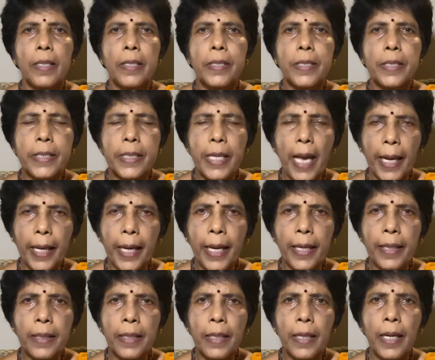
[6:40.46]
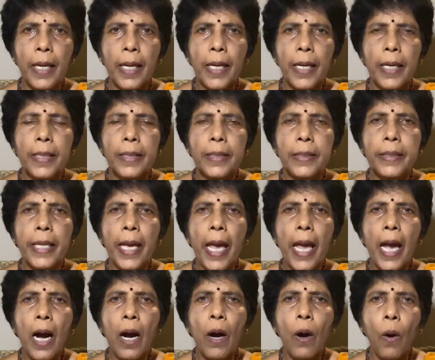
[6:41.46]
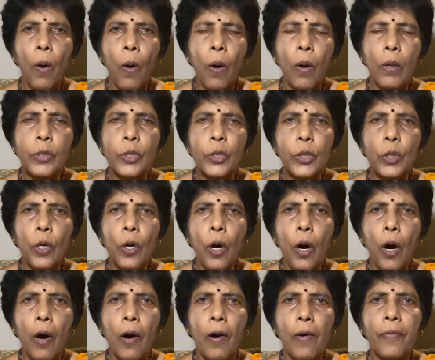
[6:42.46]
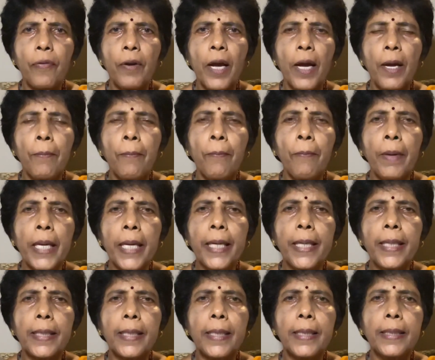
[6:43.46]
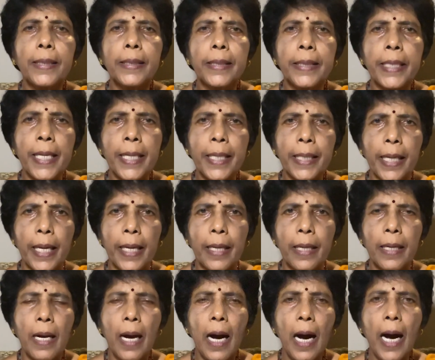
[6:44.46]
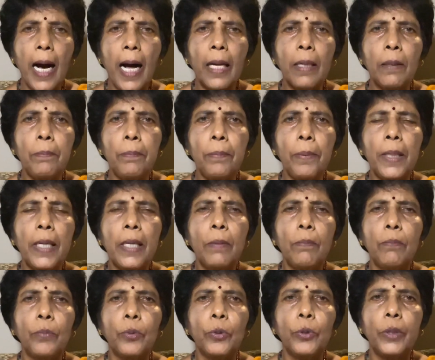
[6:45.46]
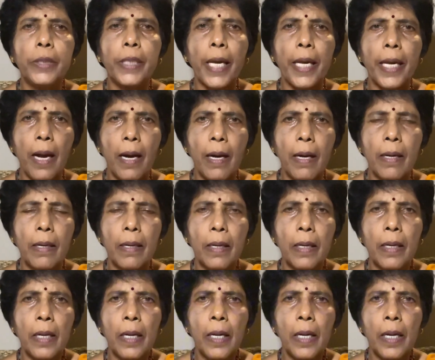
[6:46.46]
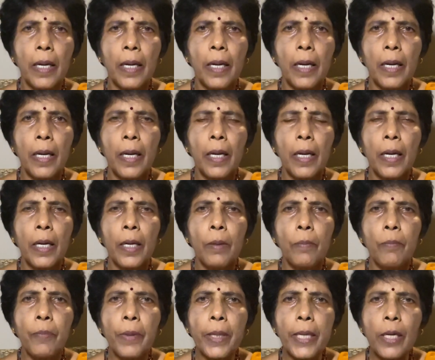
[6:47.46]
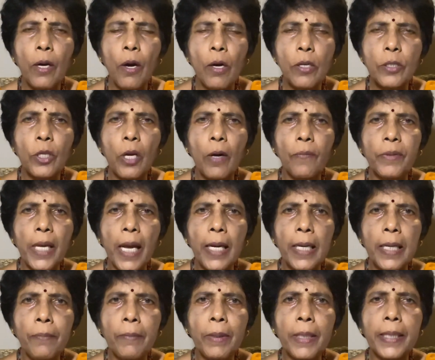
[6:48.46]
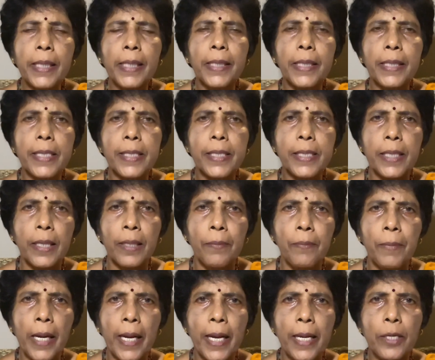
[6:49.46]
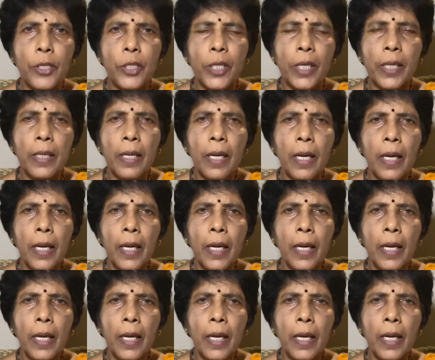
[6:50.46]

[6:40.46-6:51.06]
Second, they are also of meager thinking, alpa buddhaya. Because of their limited discrimination,